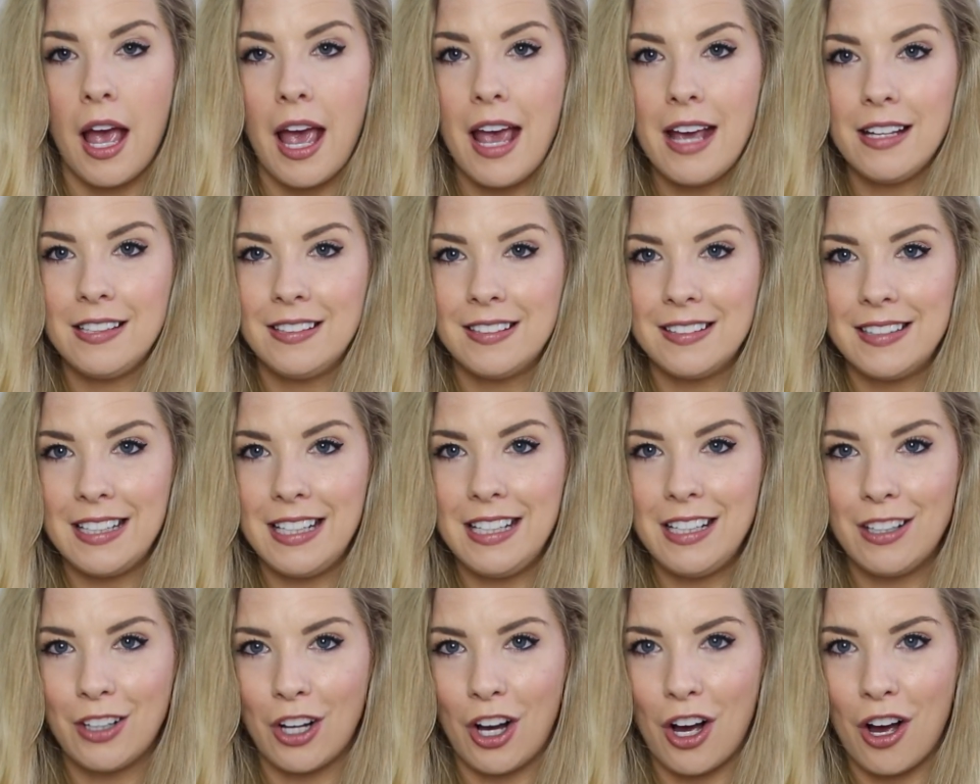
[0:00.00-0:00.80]

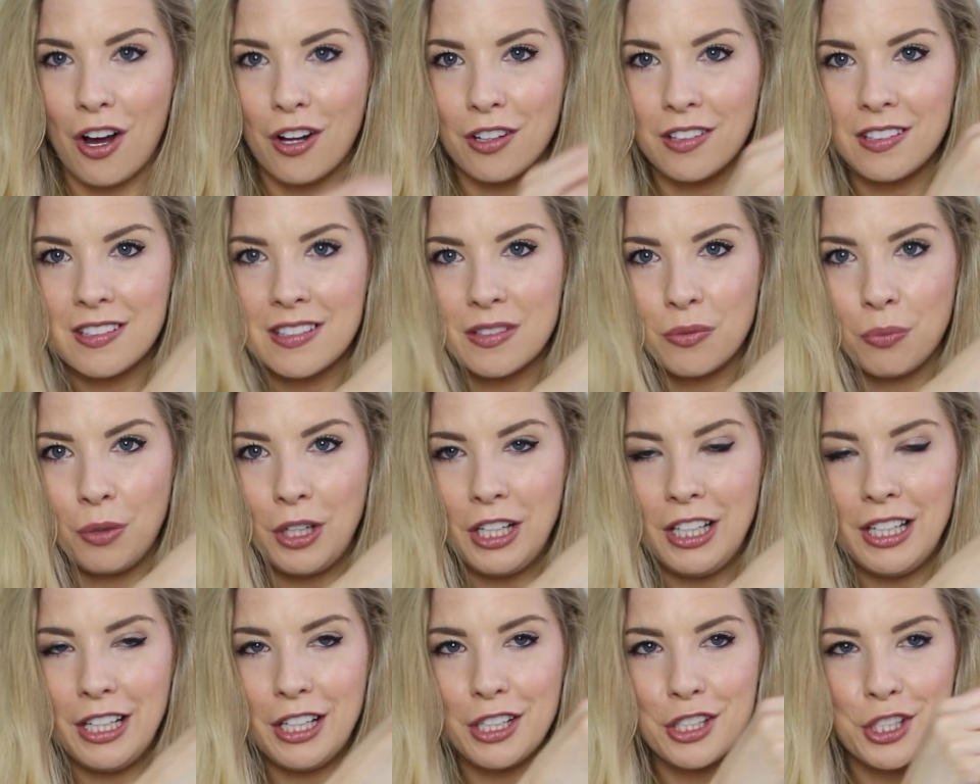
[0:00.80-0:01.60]
SD cards.
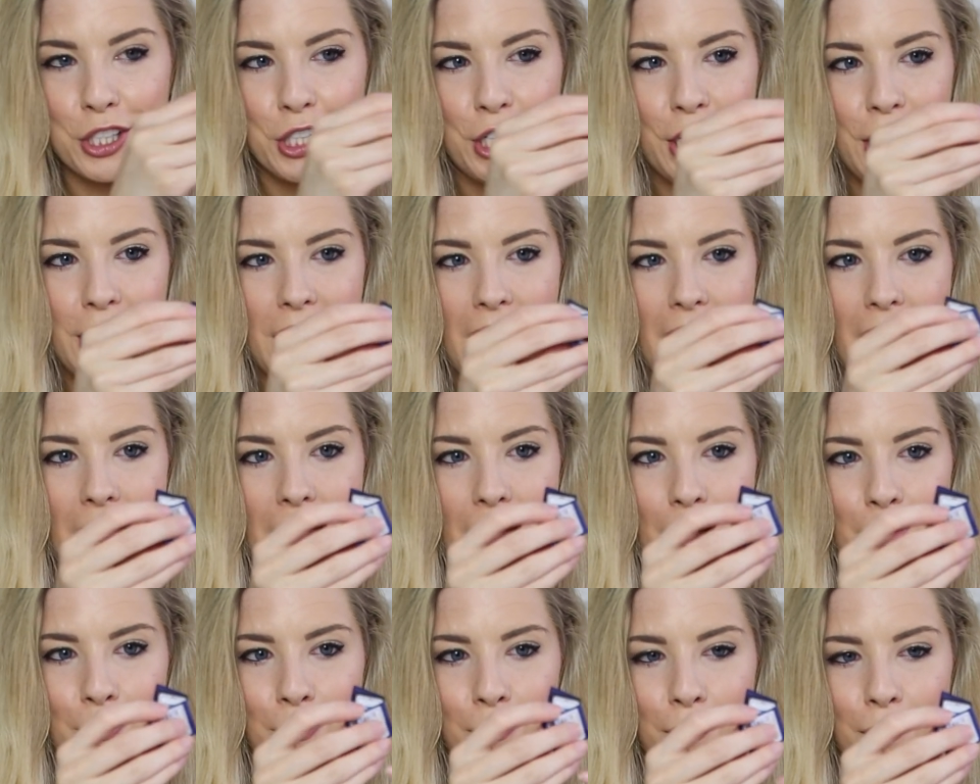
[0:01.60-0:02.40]
We literally
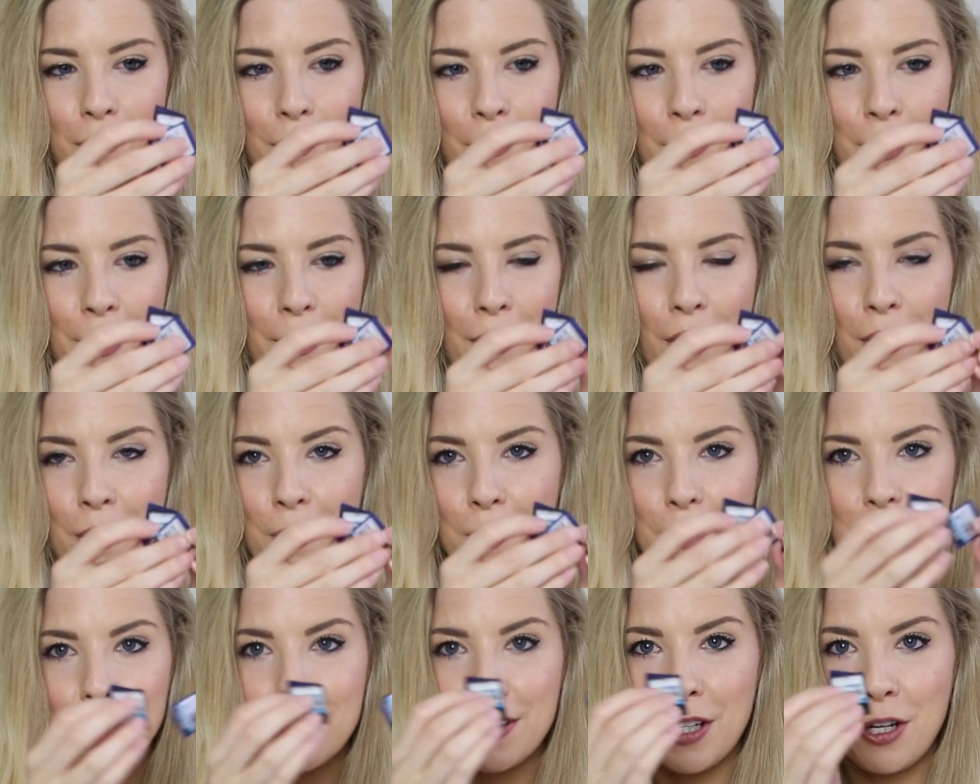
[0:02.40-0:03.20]
have
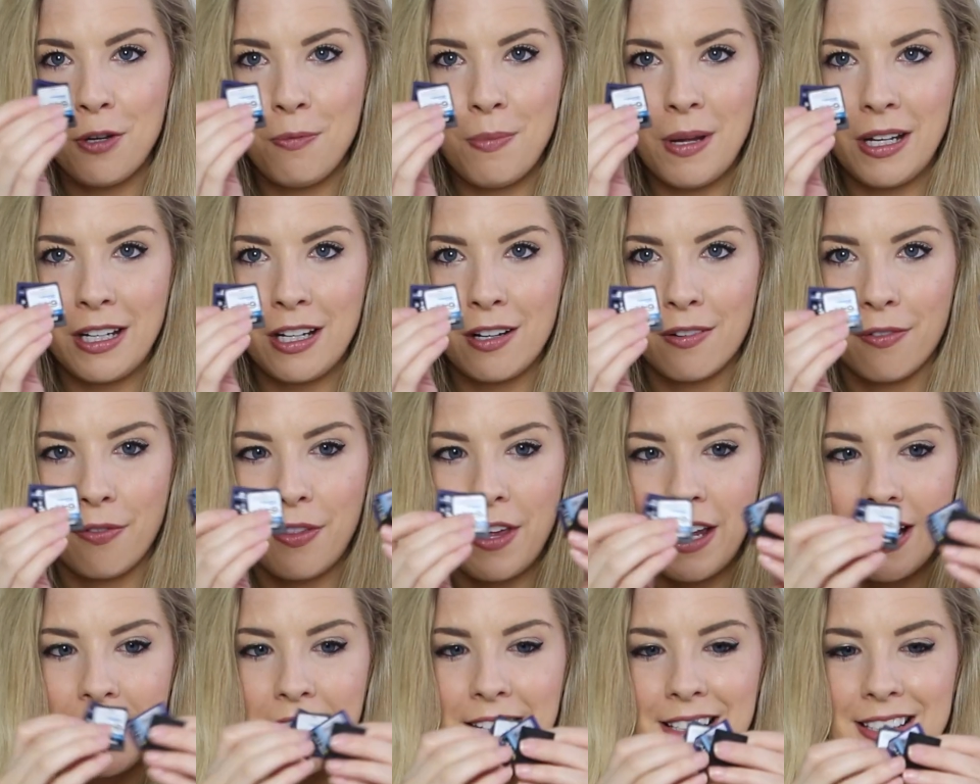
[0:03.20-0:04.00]
like so many of
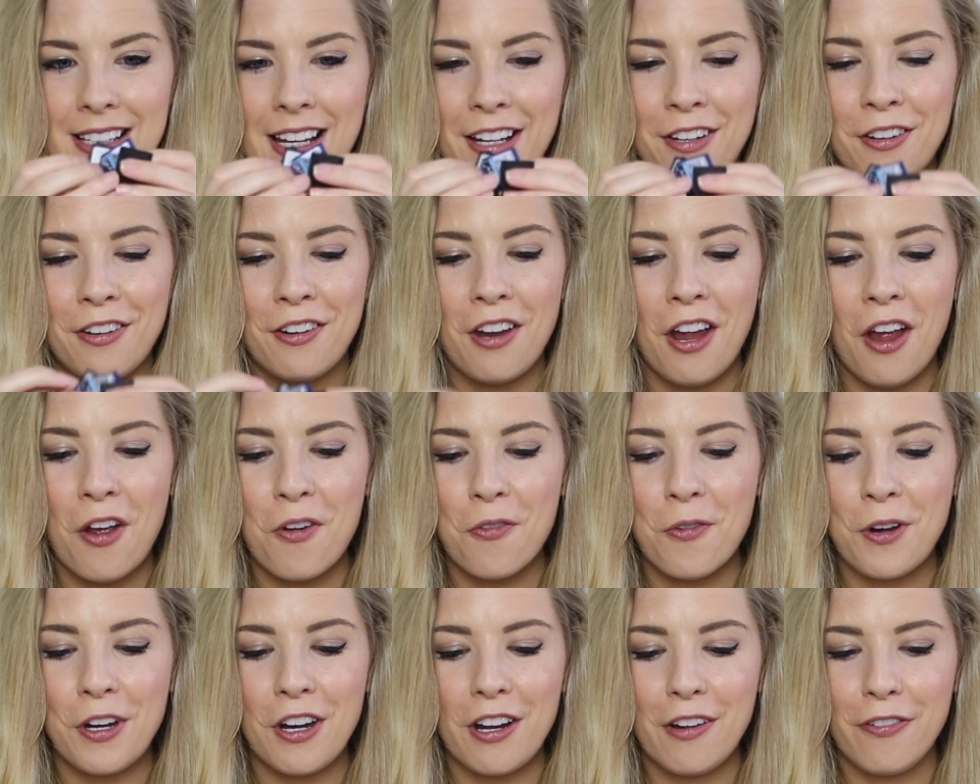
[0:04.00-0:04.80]
these, and
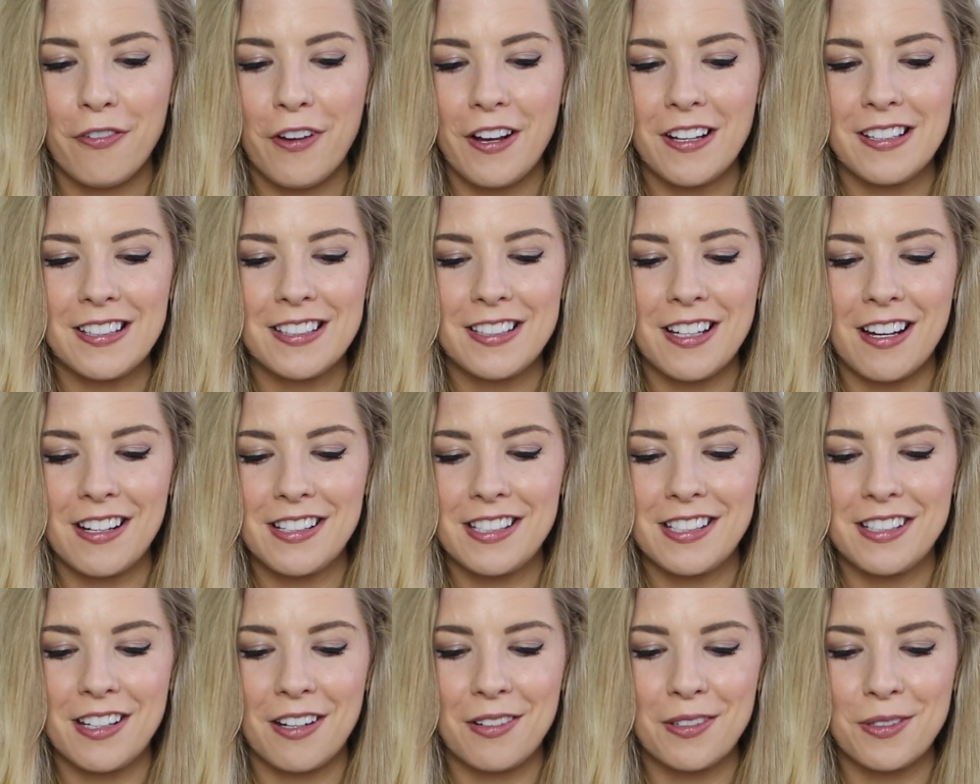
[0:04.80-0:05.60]
when I first
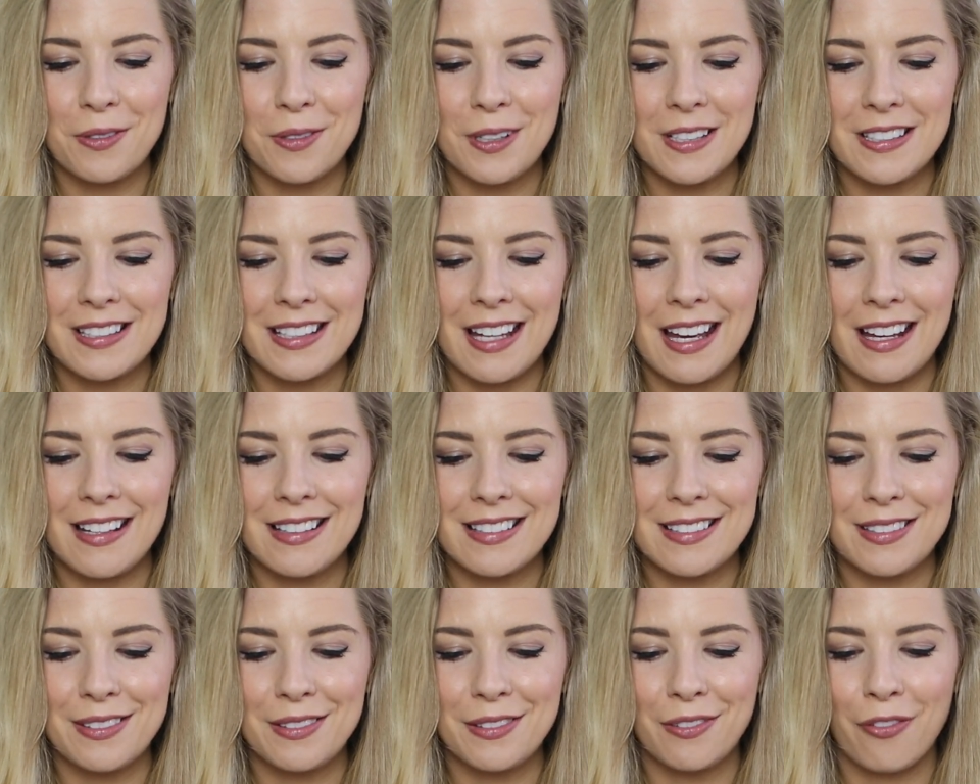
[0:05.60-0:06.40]
started I would always
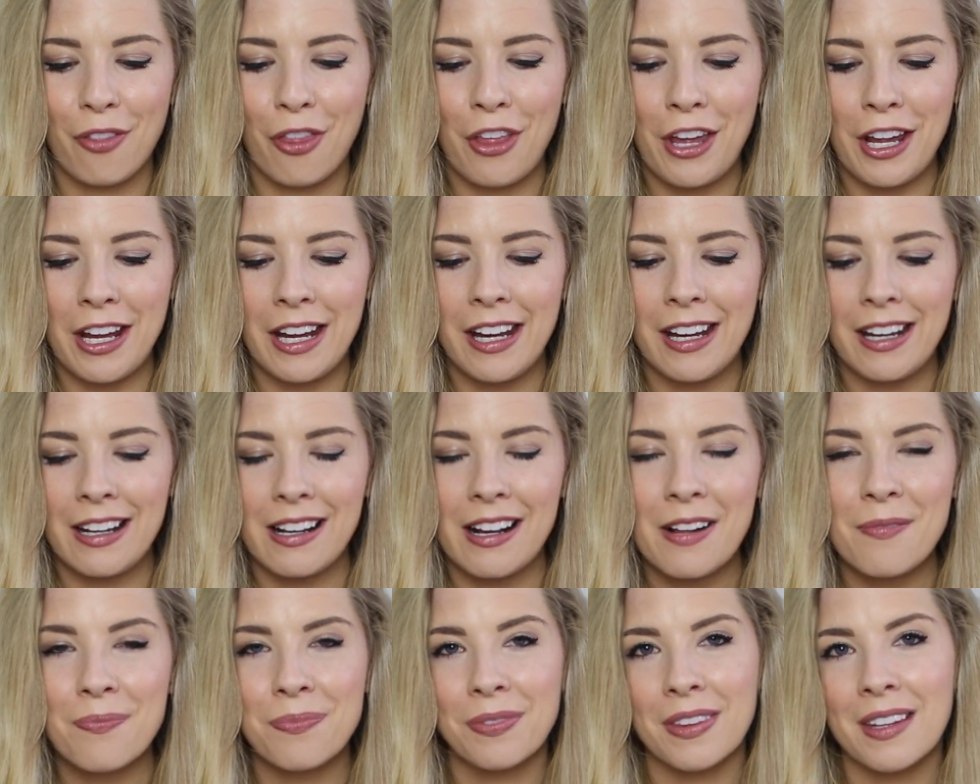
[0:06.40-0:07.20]
get sort of the